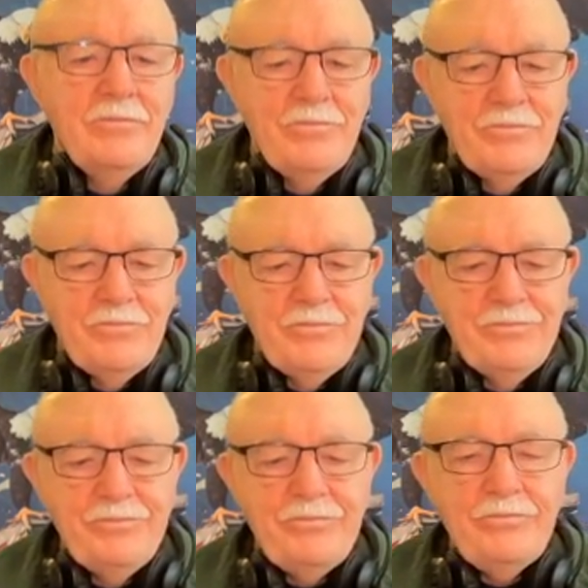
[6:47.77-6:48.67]

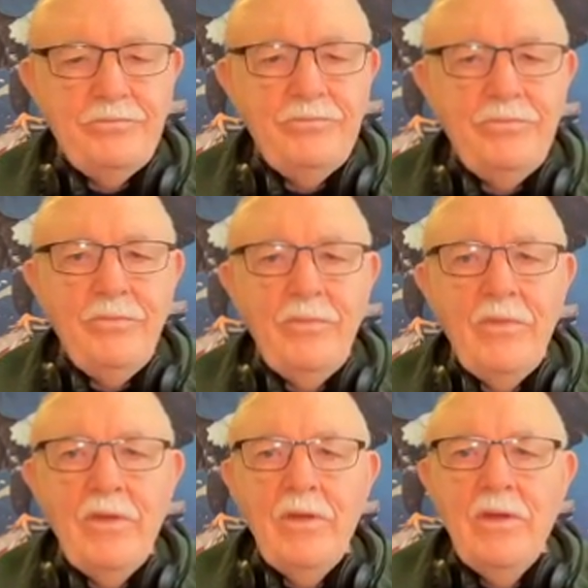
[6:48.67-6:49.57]

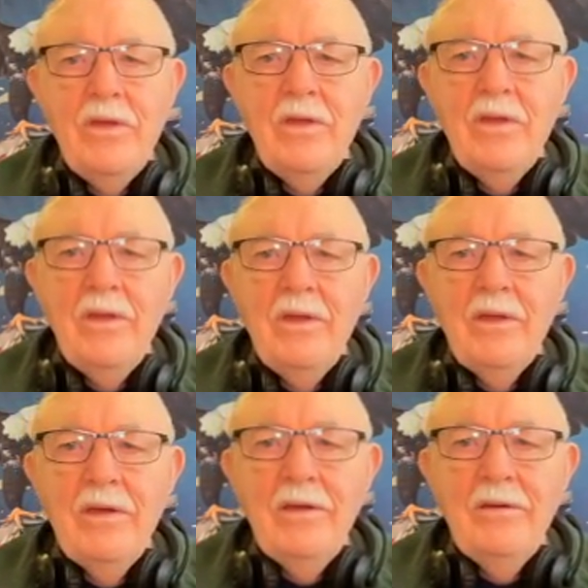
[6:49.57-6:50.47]

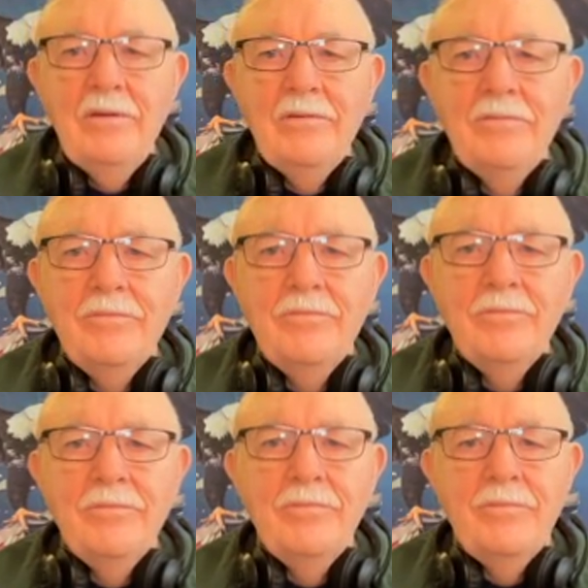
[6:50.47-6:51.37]

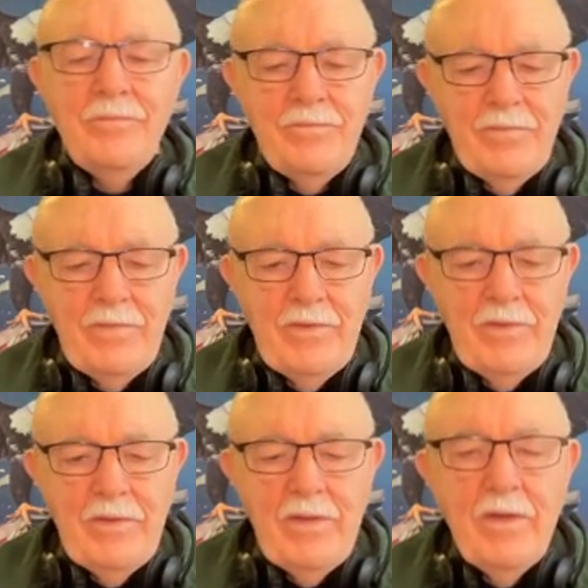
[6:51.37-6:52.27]

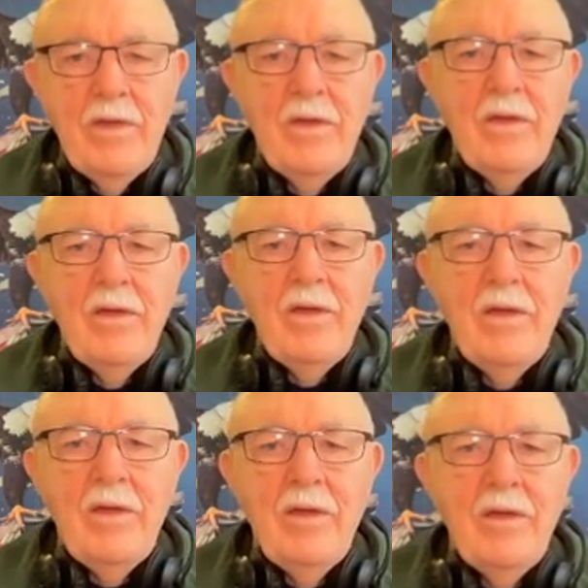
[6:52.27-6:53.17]
Nothing is said.